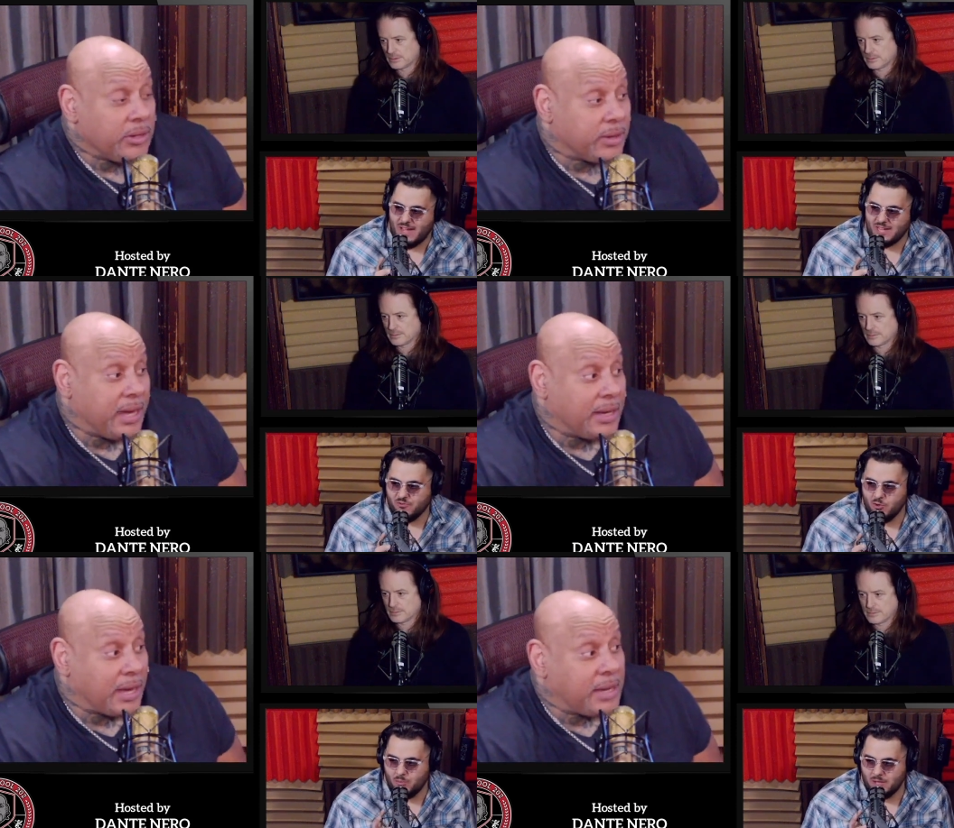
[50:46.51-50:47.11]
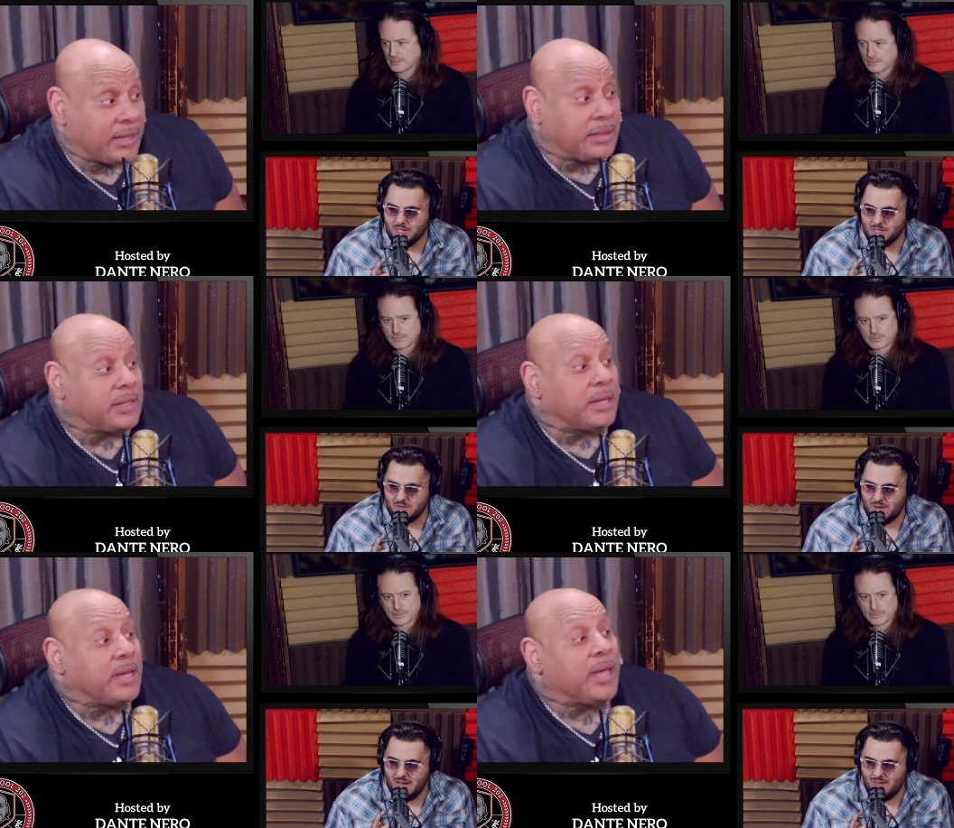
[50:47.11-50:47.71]
Speaker 1: Fast you can't. and, places
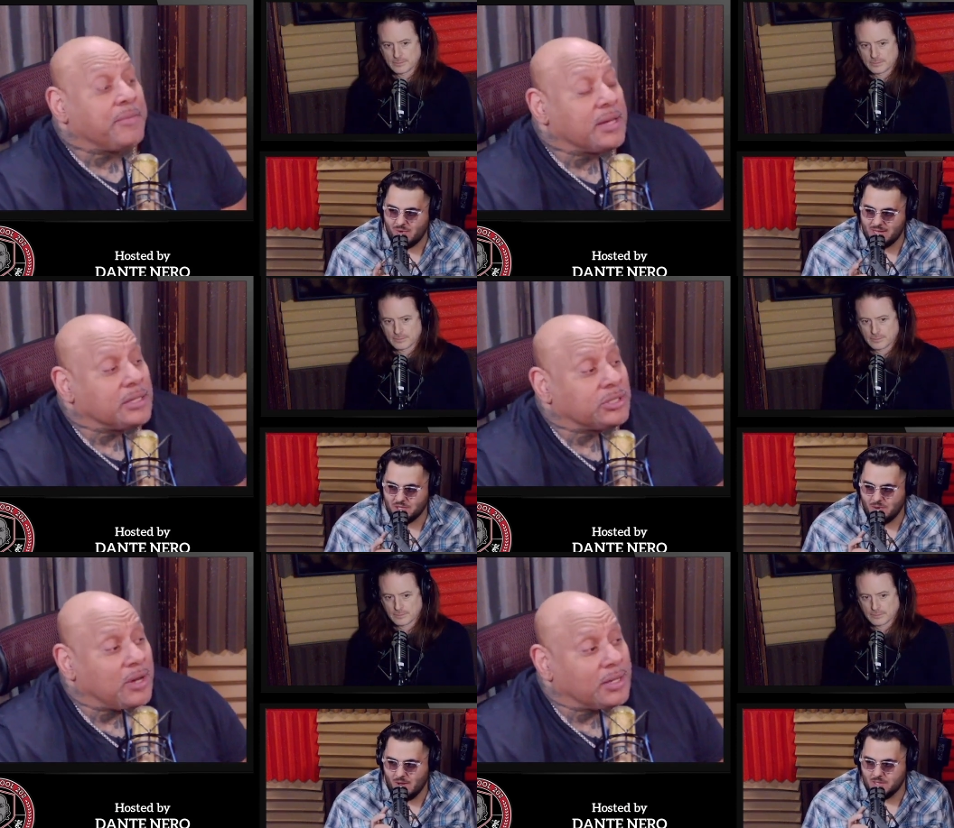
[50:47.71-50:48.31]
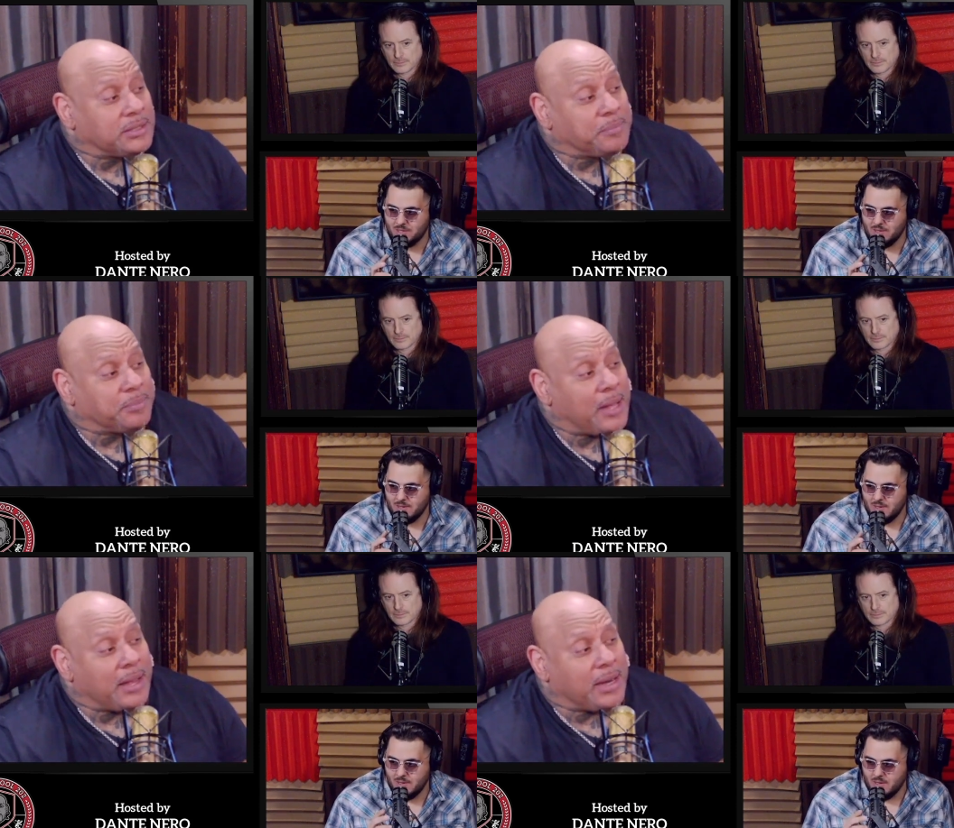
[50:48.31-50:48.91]
don't have even restaurants. Construction
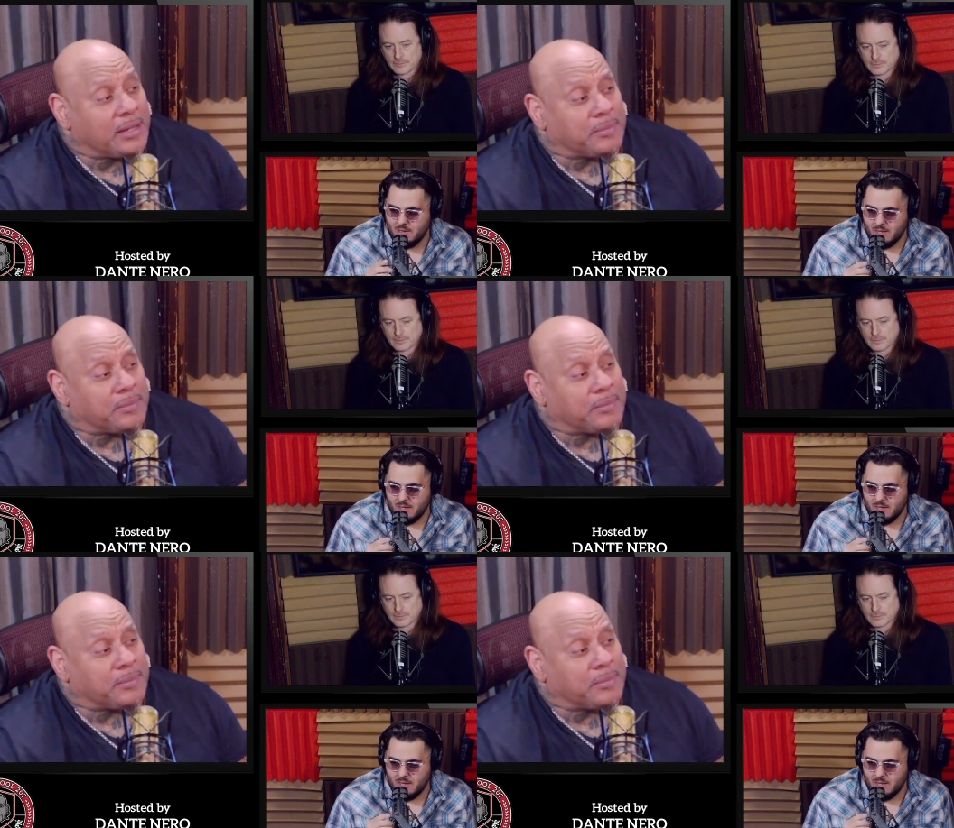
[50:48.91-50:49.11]
plan,